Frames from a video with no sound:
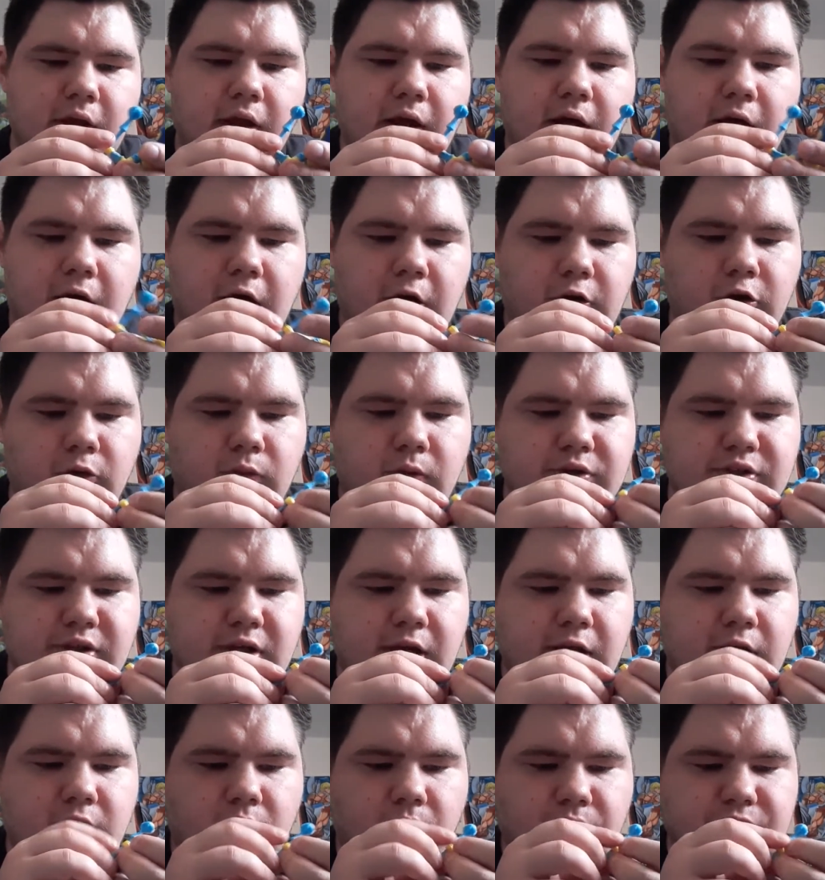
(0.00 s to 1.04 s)
I don't know which
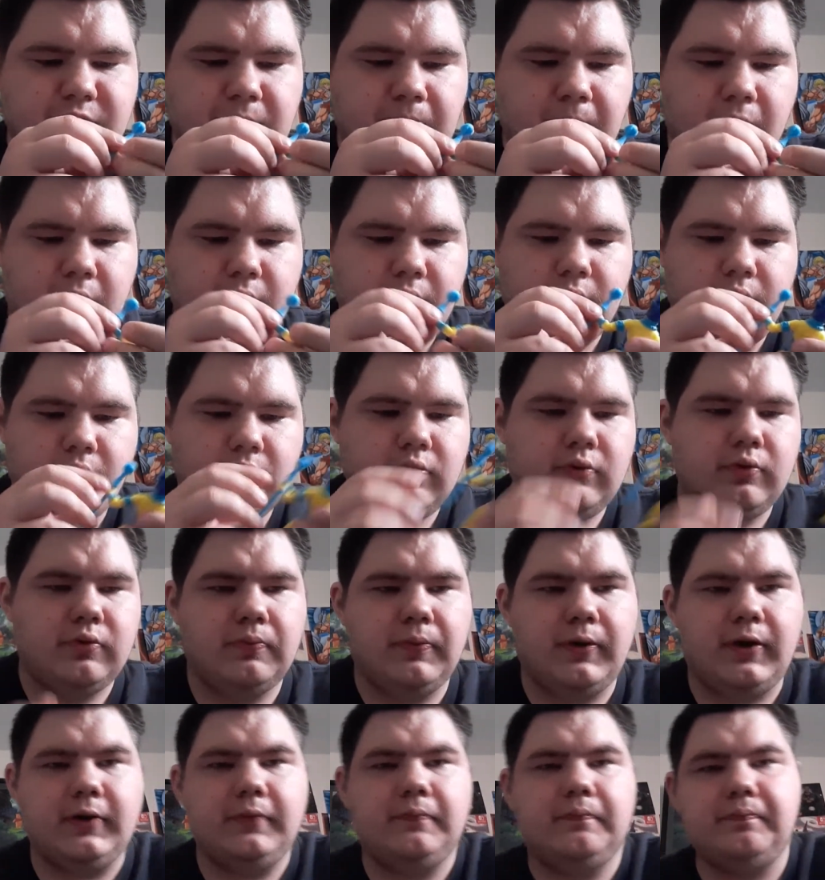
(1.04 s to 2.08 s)
hand holds it better,
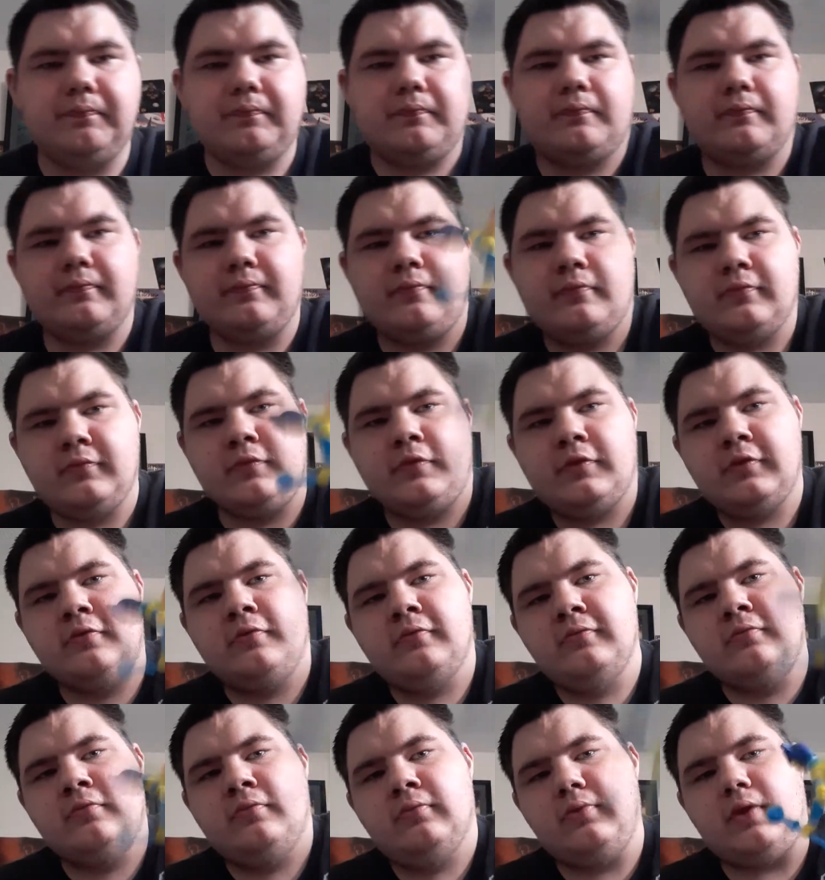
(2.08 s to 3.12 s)
but
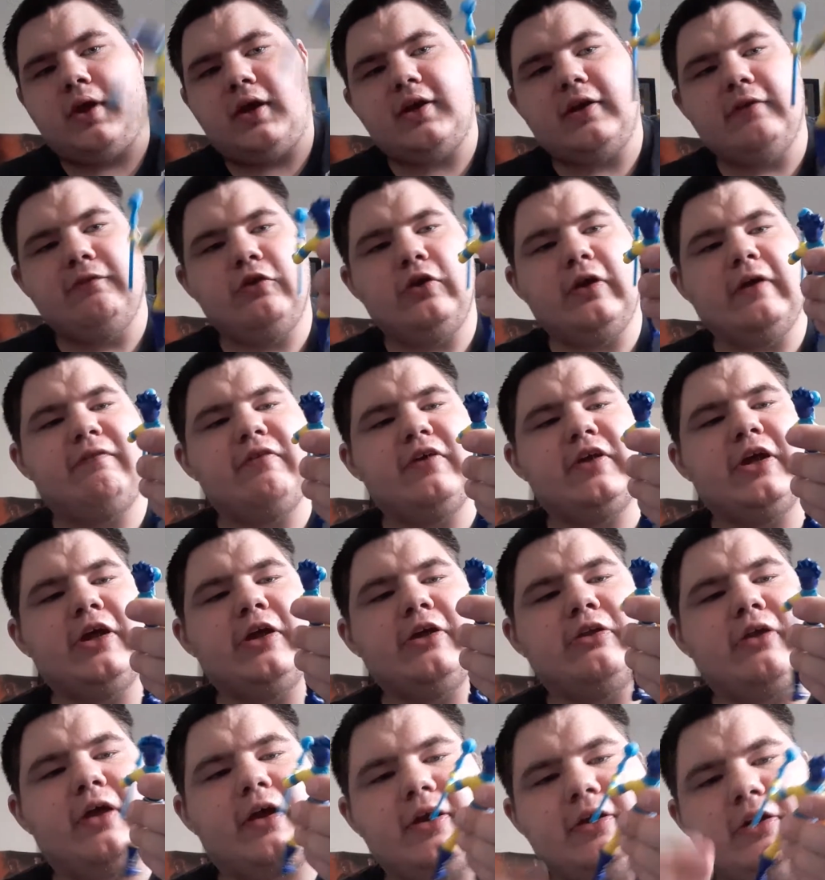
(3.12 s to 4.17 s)
like if you get
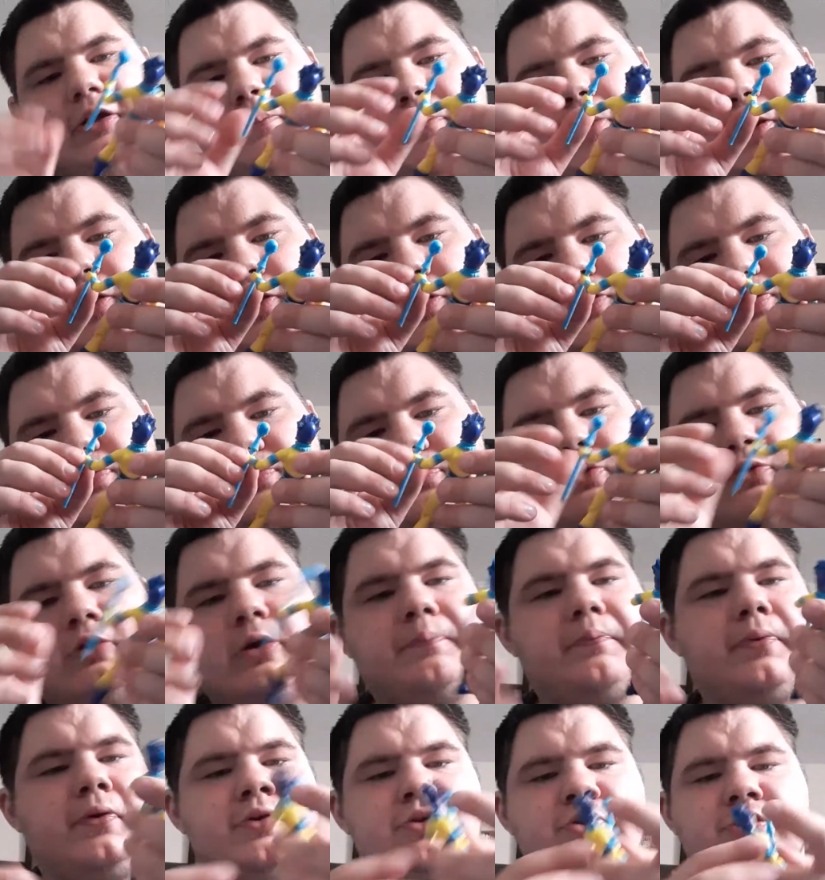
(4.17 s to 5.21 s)
it like in a better
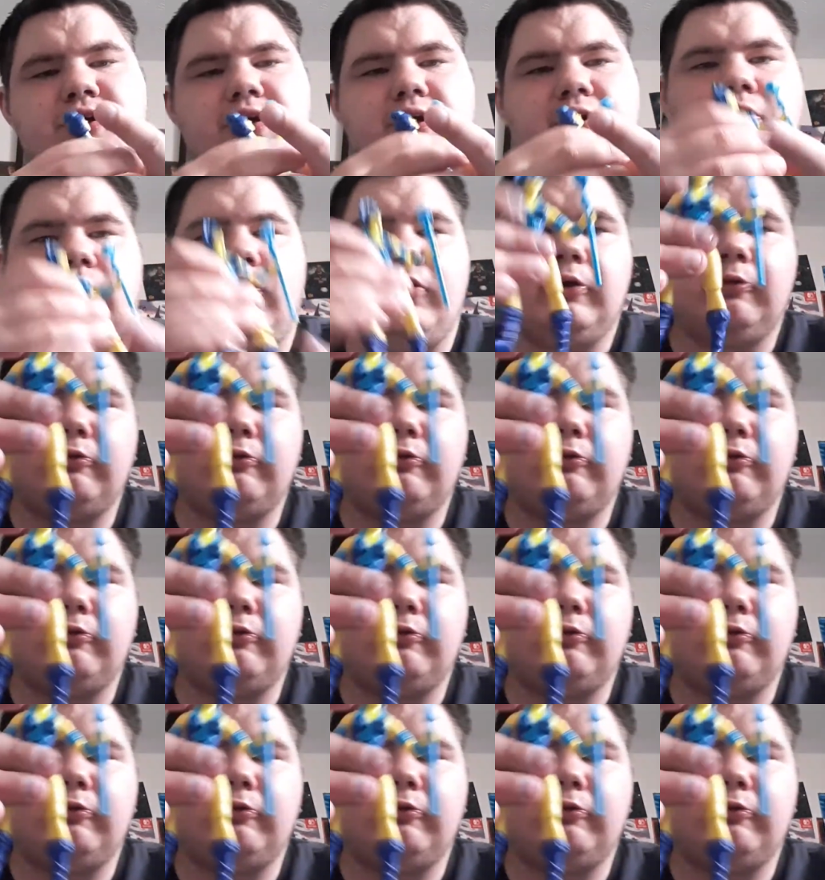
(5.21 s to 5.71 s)
grip, she can hold it